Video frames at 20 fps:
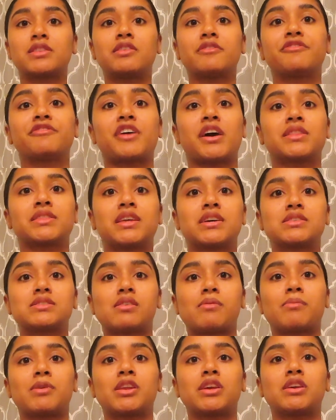The fact that
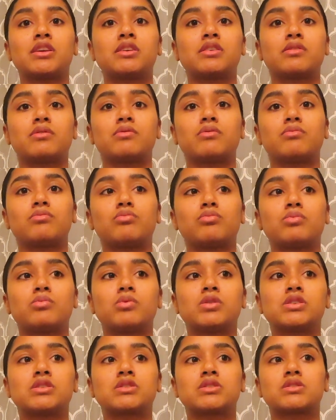somebody
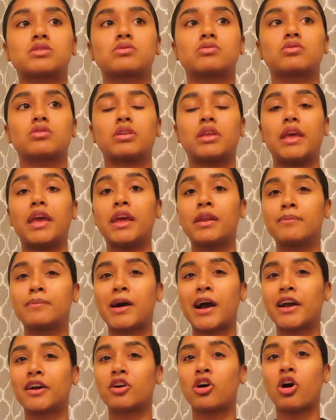was in
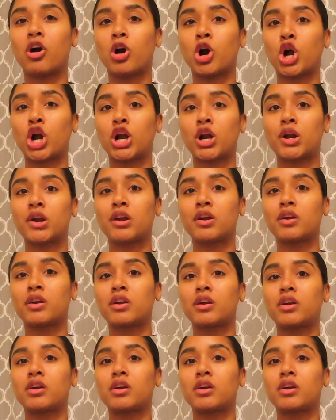my car